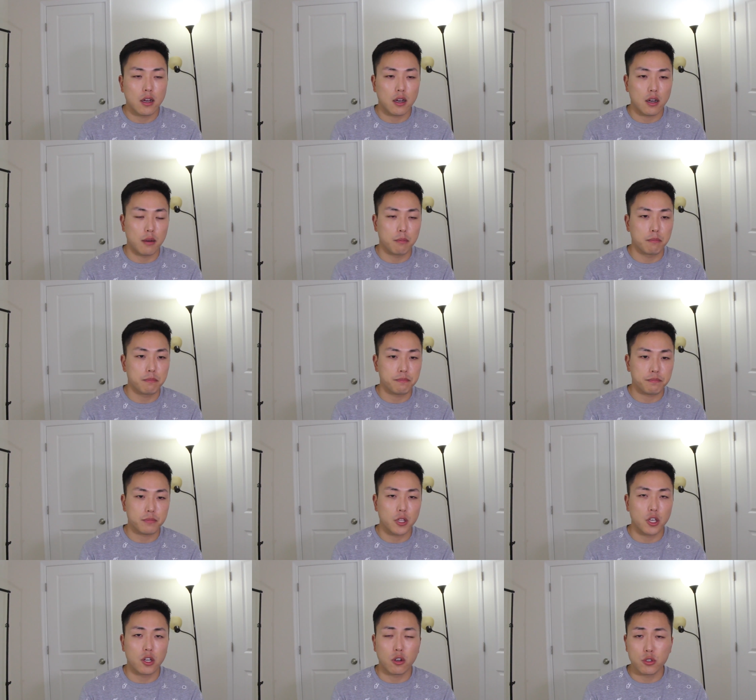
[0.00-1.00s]

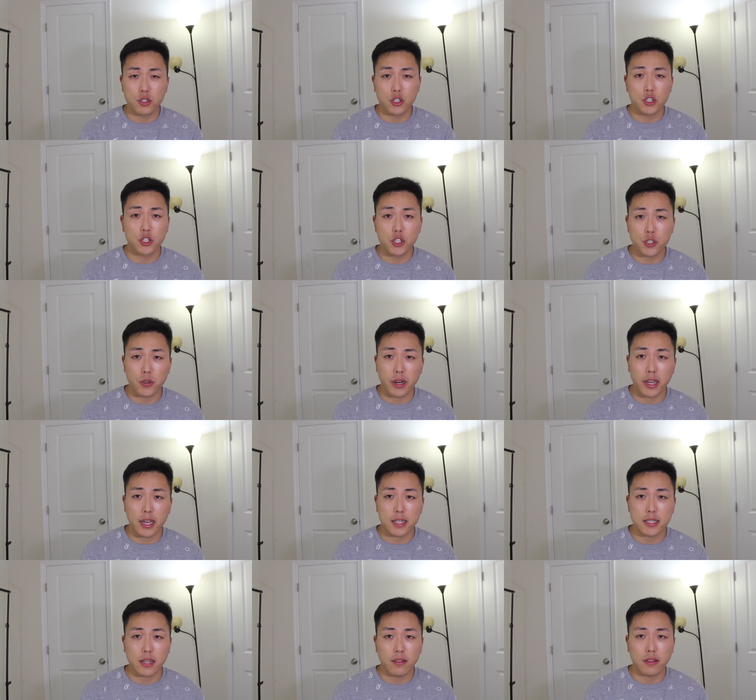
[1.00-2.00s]
You can also just use your
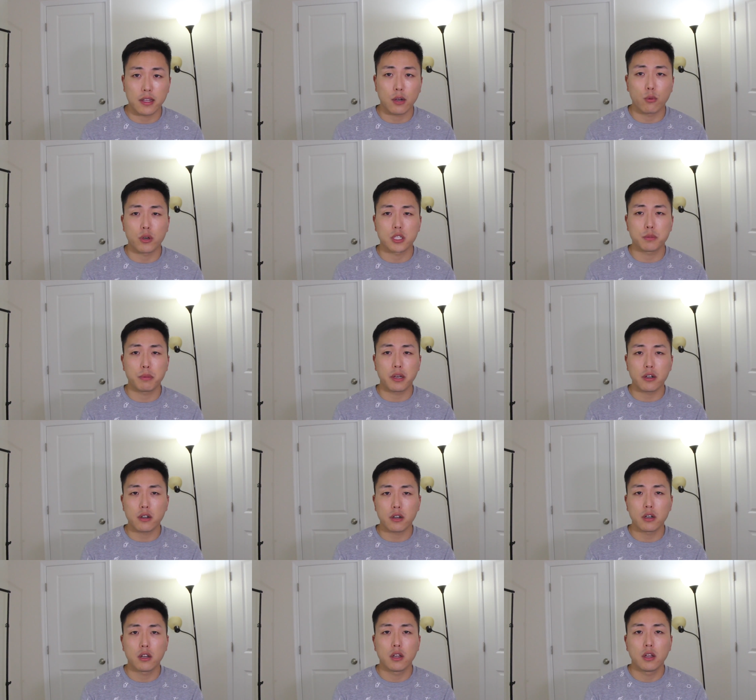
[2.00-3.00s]
hands. I think that works
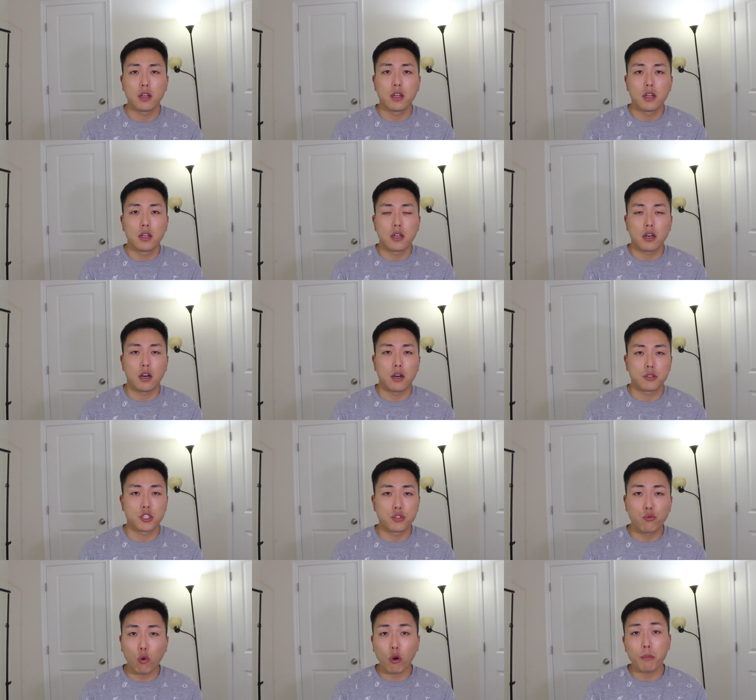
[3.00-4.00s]
better.
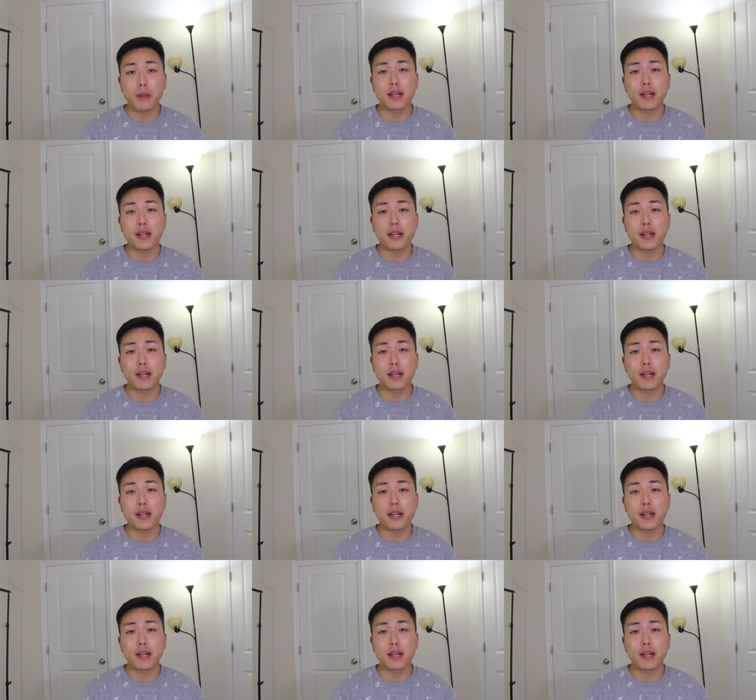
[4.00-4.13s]
Just 4